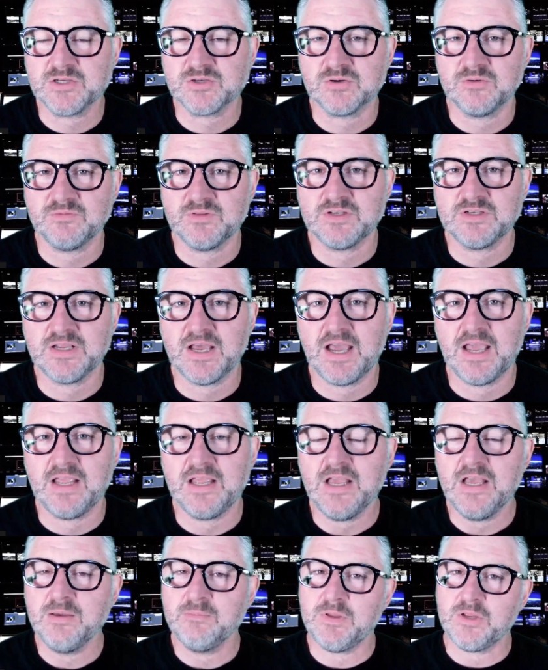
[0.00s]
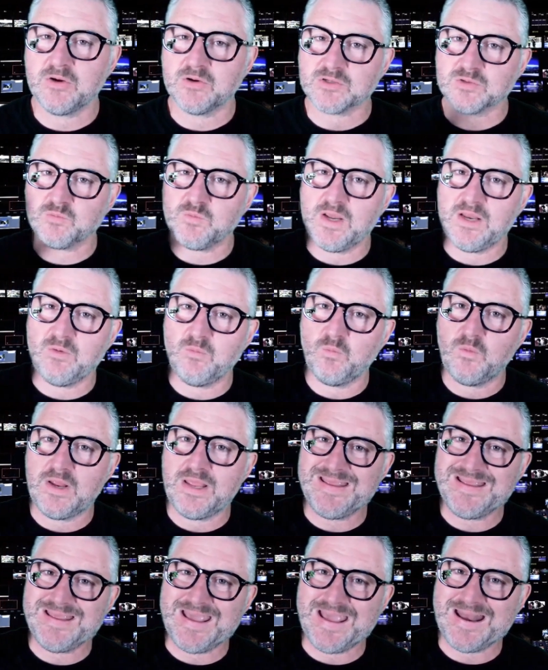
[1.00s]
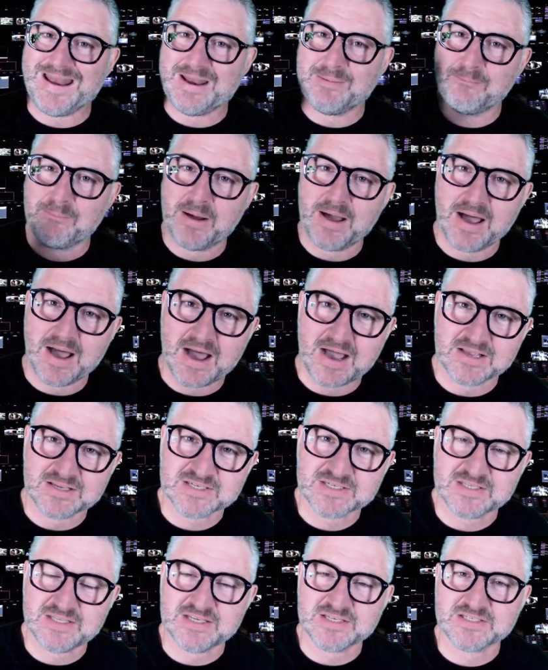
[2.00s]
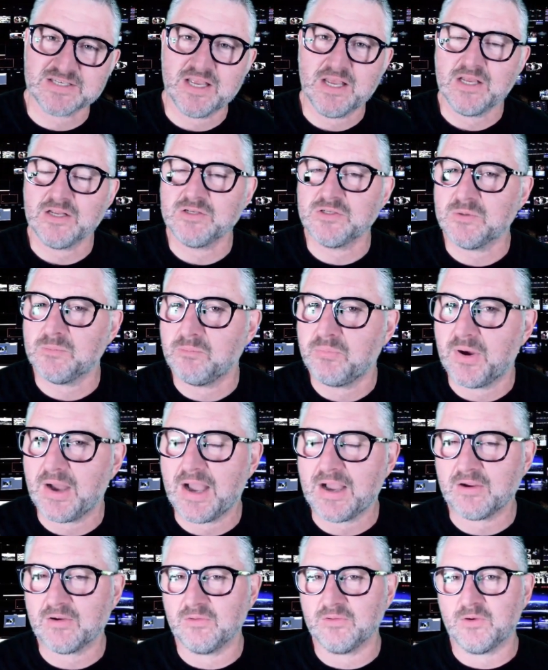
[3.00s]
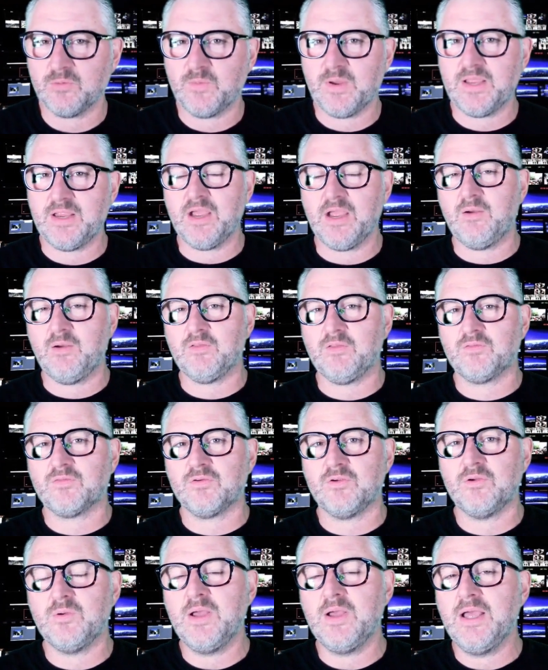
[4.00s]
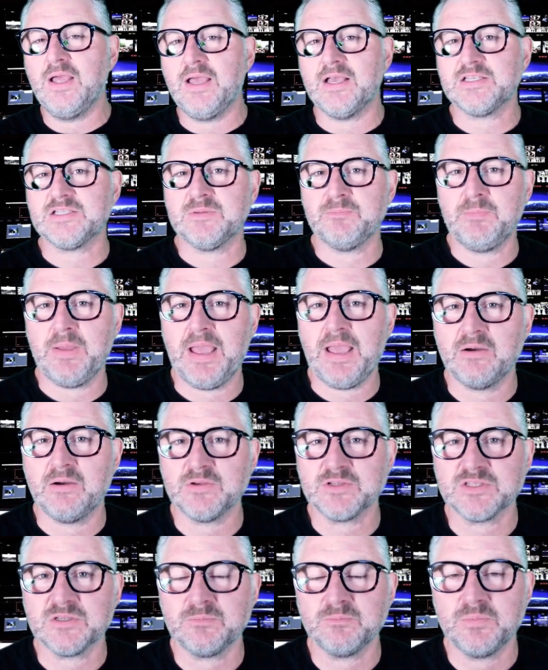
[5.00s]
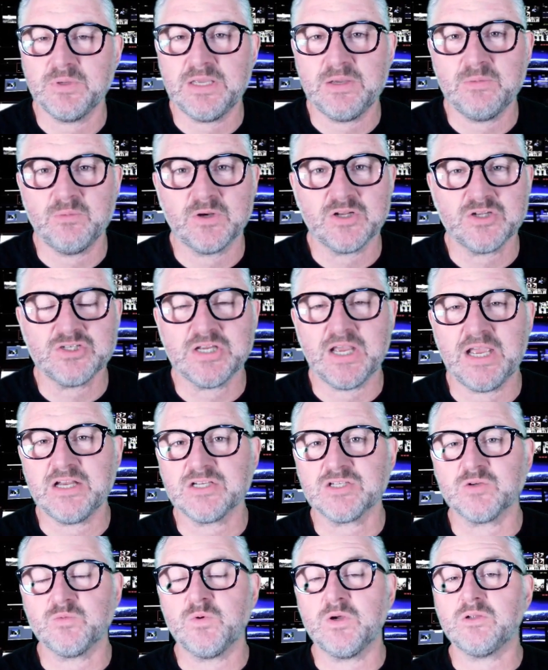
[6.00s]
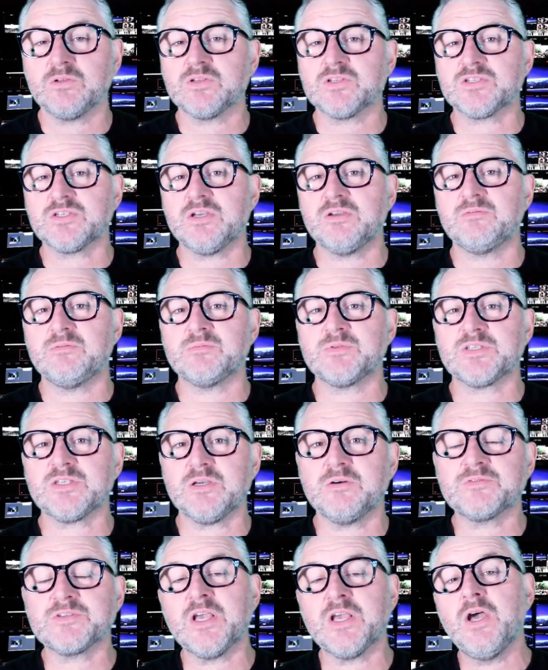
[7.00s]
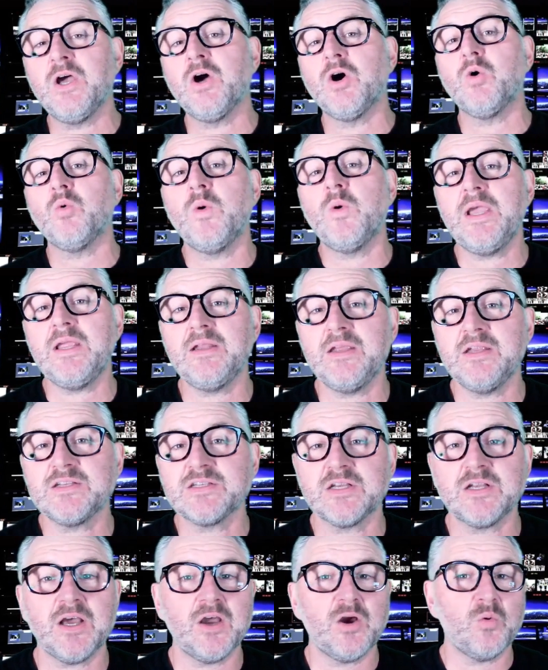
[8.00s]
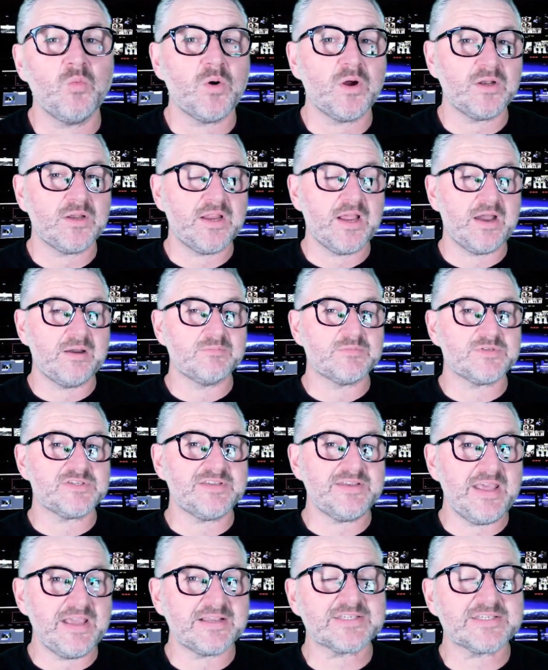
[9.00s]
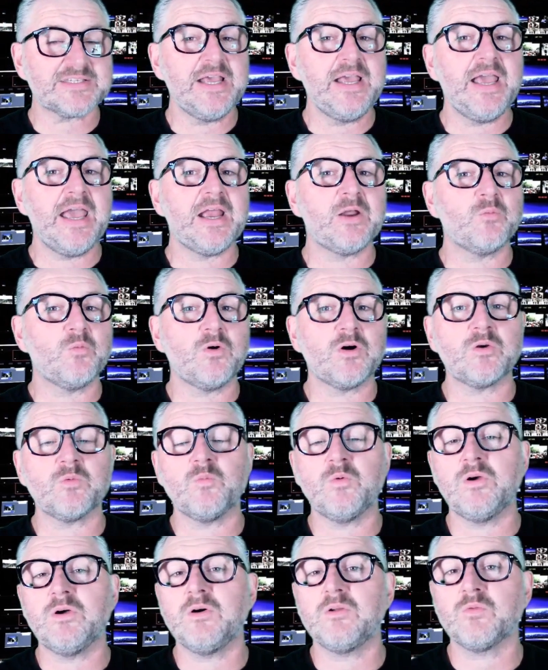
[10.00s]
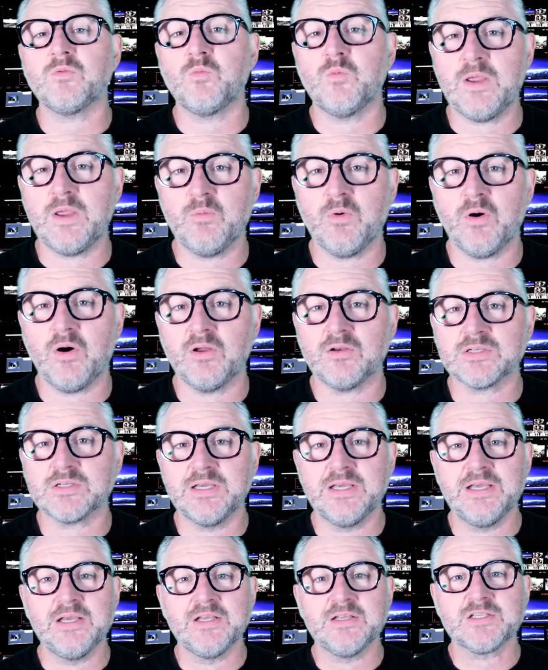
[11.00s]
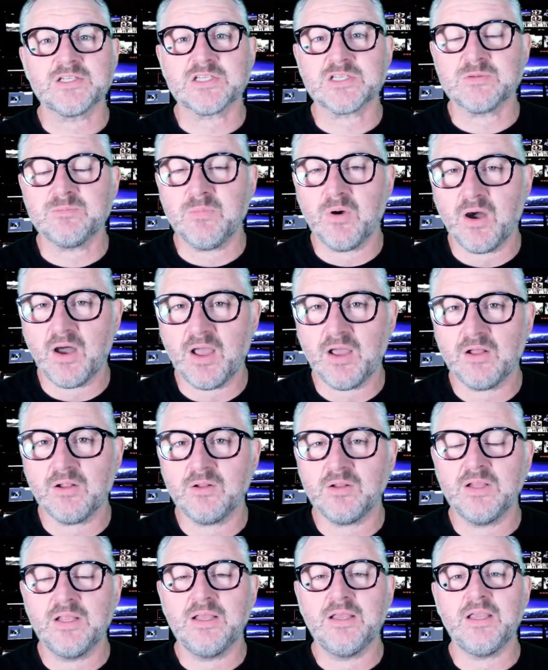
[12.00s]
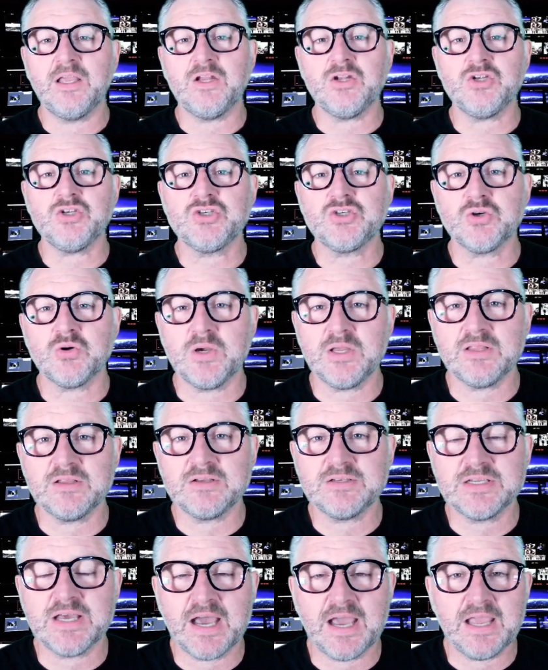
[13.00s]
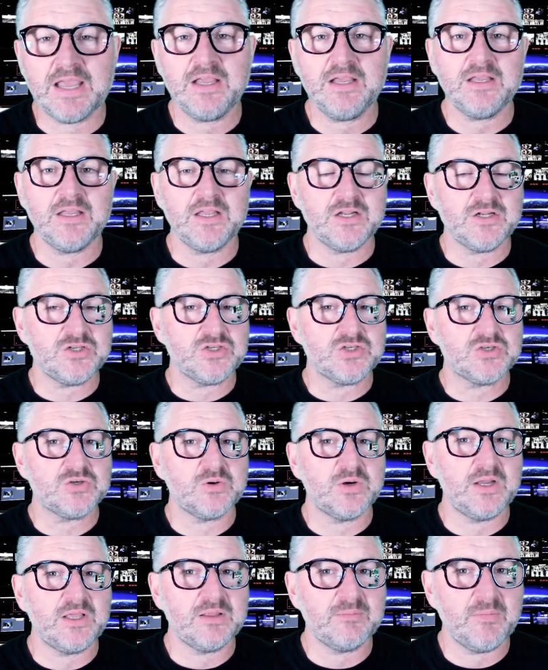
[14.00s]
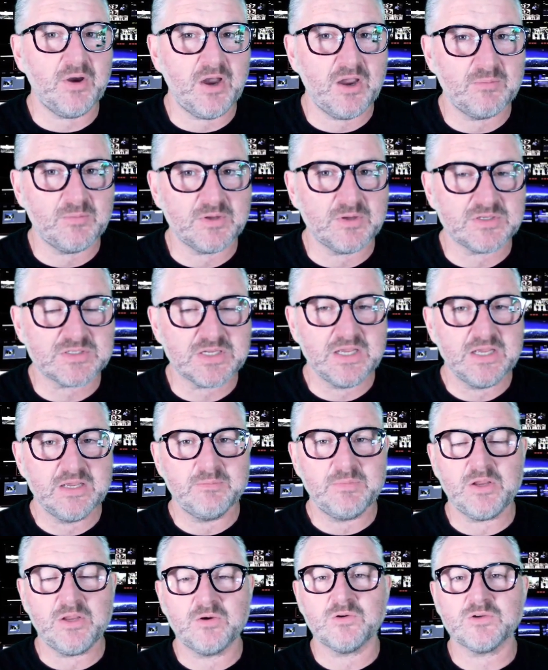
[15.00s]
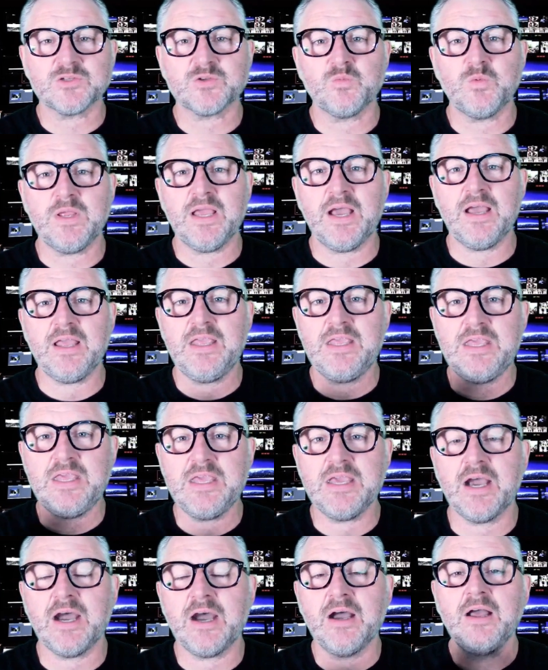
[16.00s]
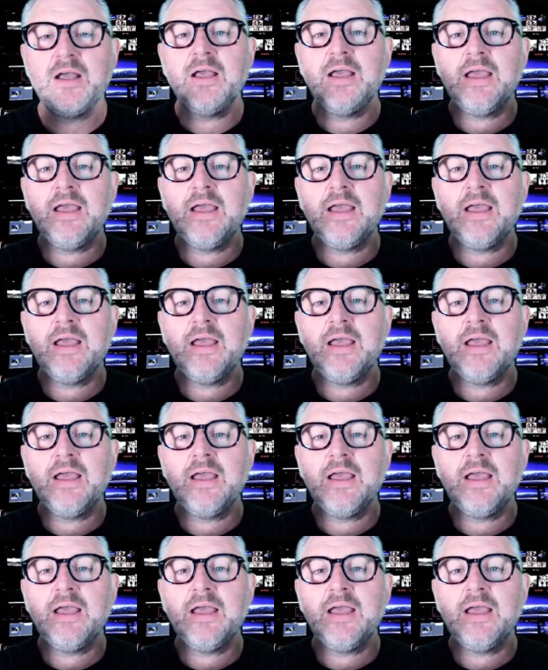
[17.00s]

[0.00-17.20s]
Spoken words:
of the day, because when we get past this debacle that we're going through as the powers that be want to change the world to serve themselves, we need to know what comes next and what world we want. Smile, enjoy the day, enjoy the moment, because we are here.